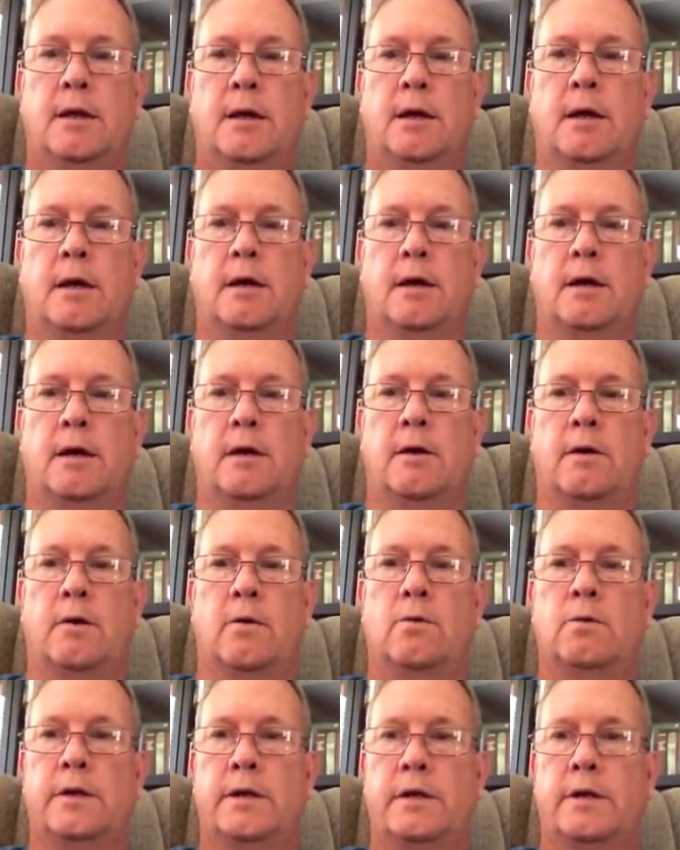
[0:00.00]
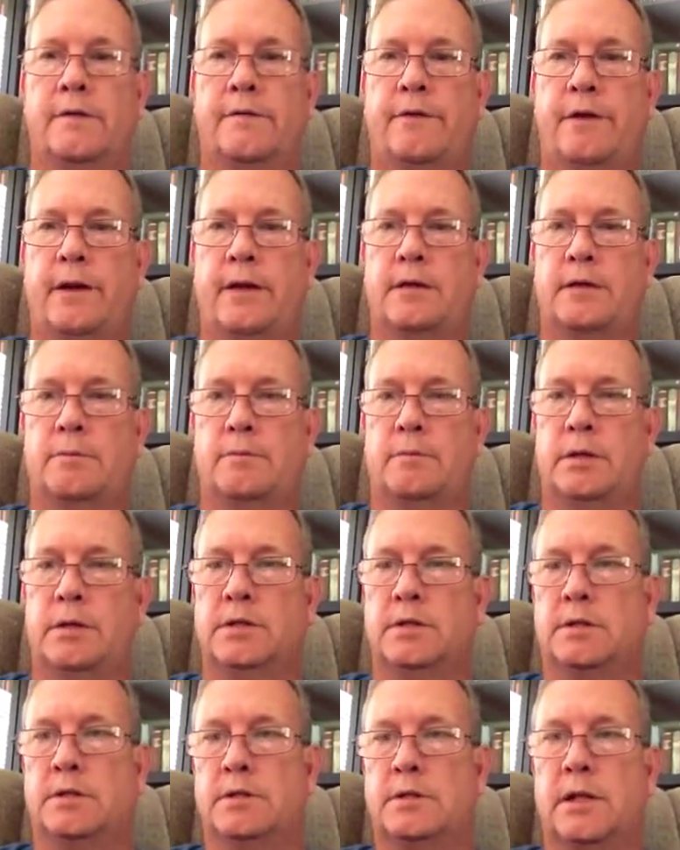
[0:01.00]
only affect the
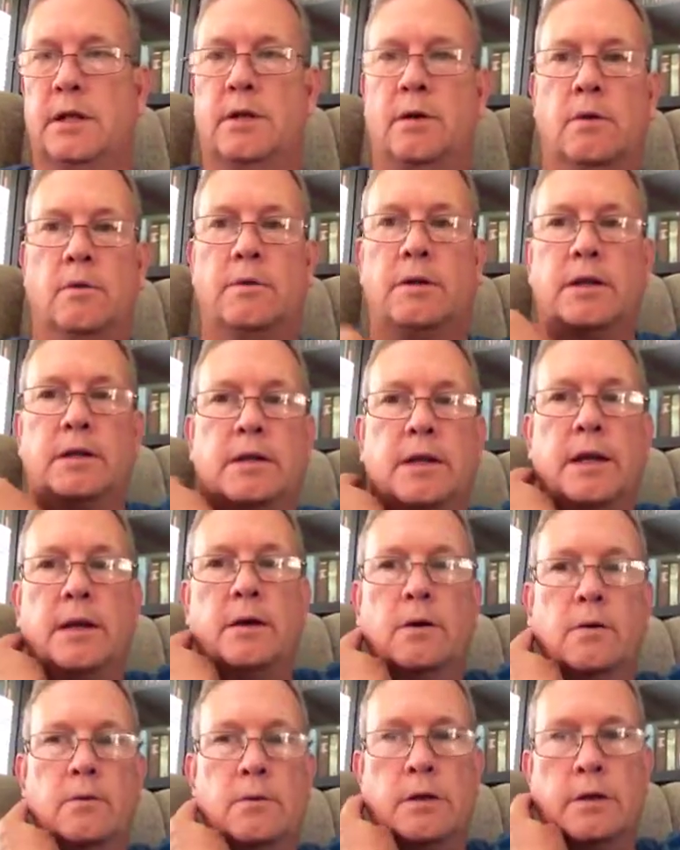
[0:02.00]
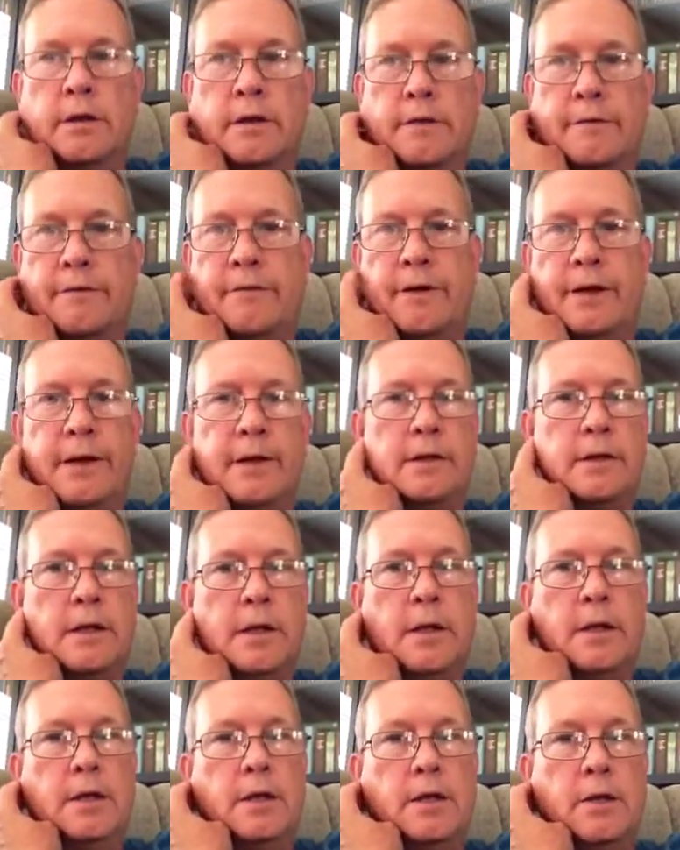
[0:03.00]
business. They don't really affect
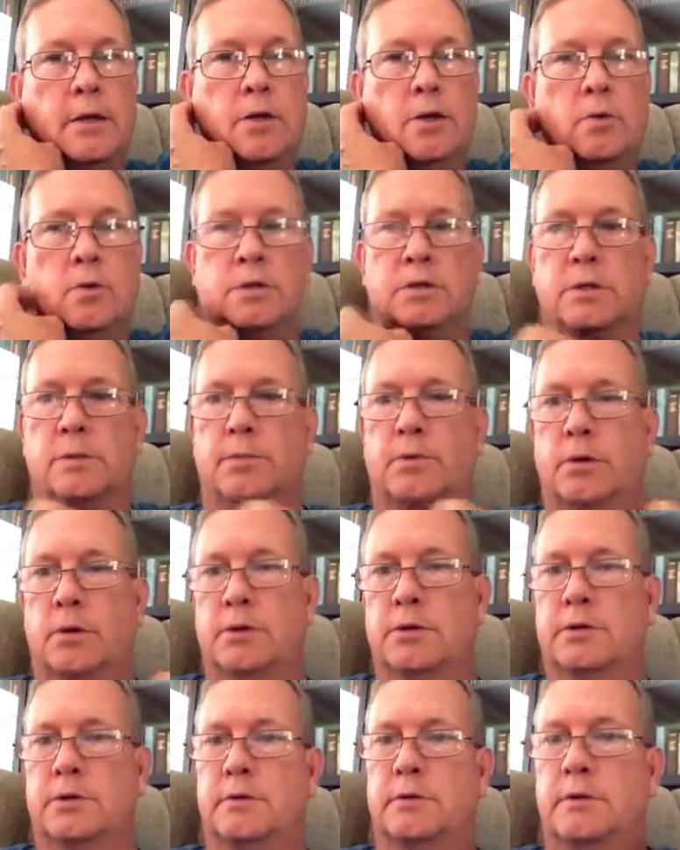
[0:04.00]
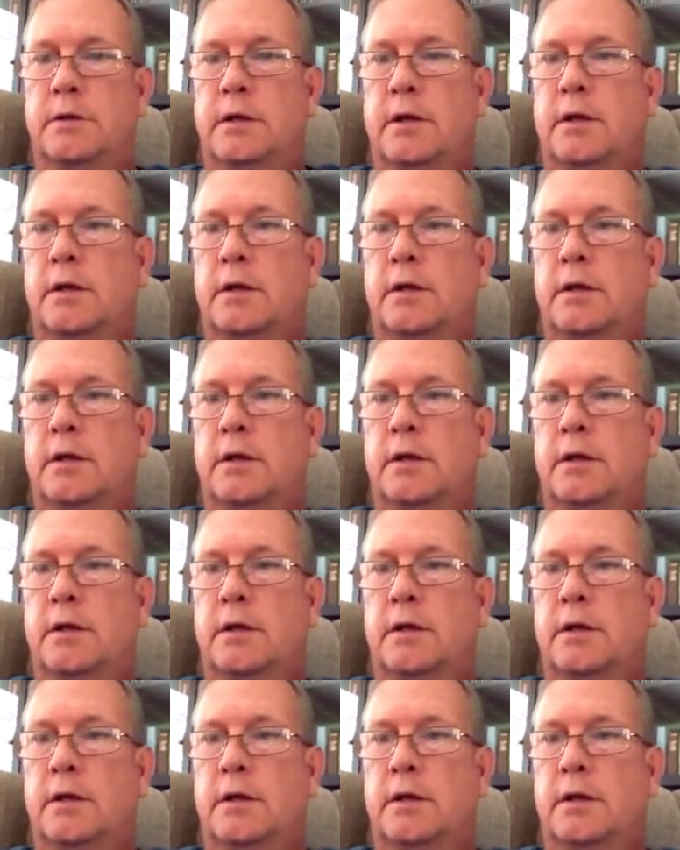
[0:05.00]
you as a person.